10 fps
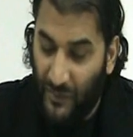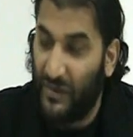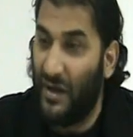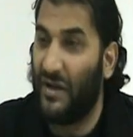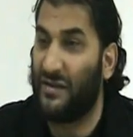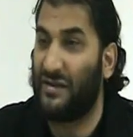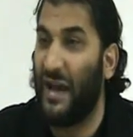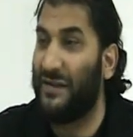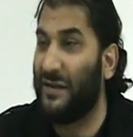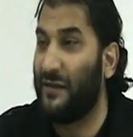there are
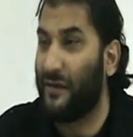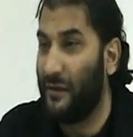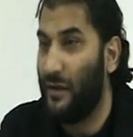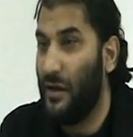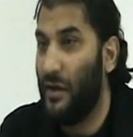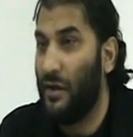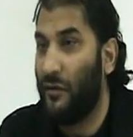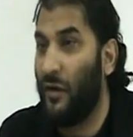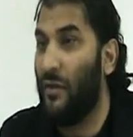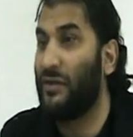Satans
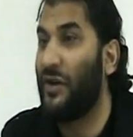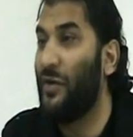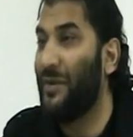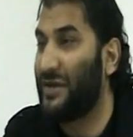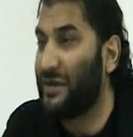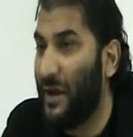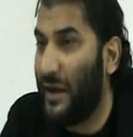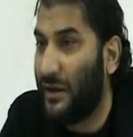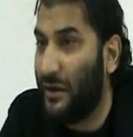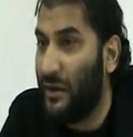from the humans as
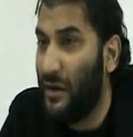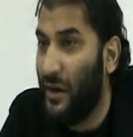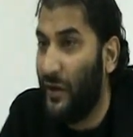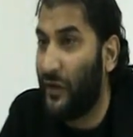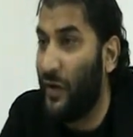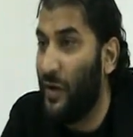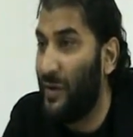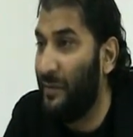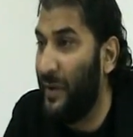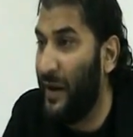well. So
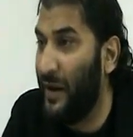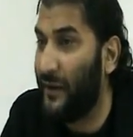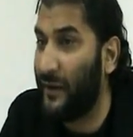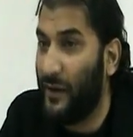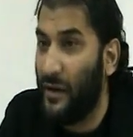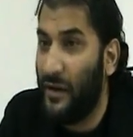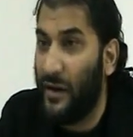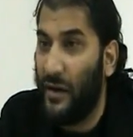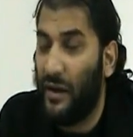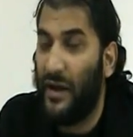human beings
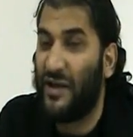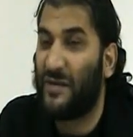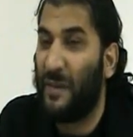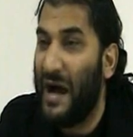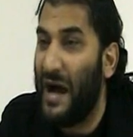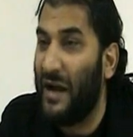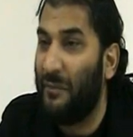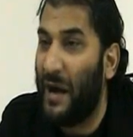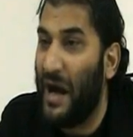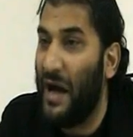
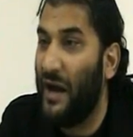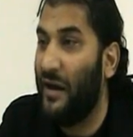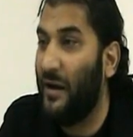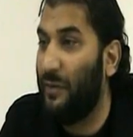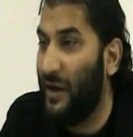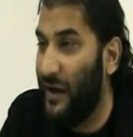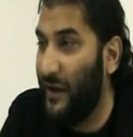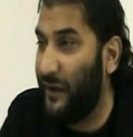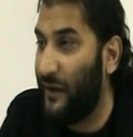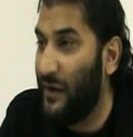inspired by
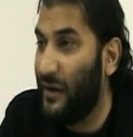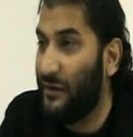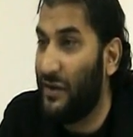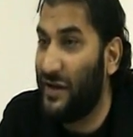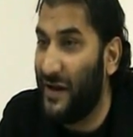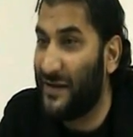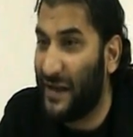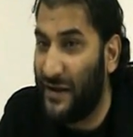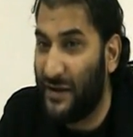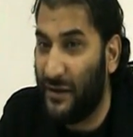Iblis, the jinn
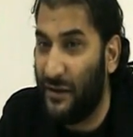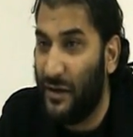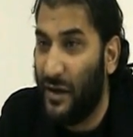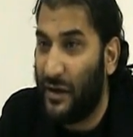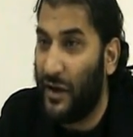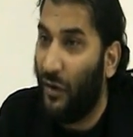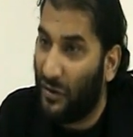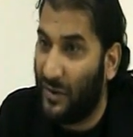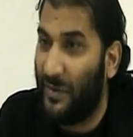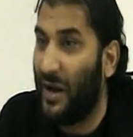Satan, can
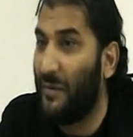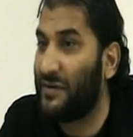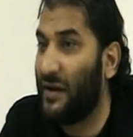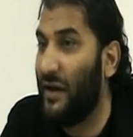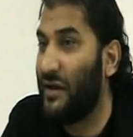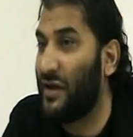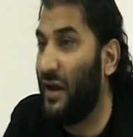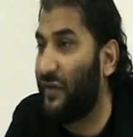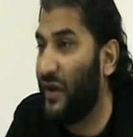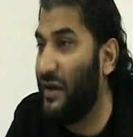also become
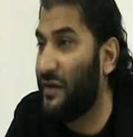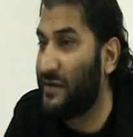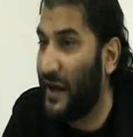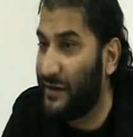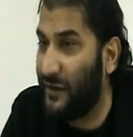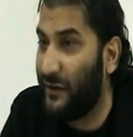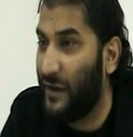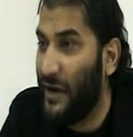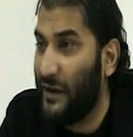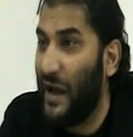shayateen, Satans.
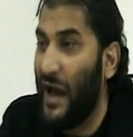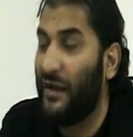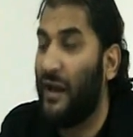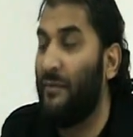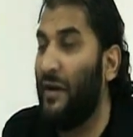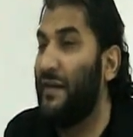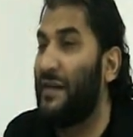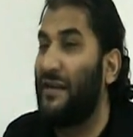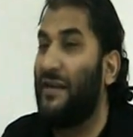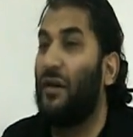Like Iblis
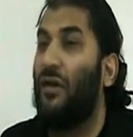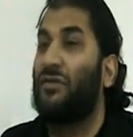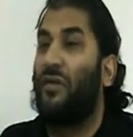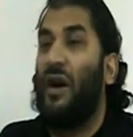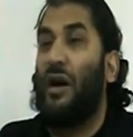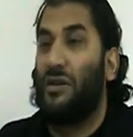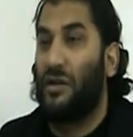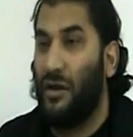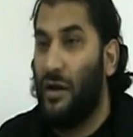has his entourage,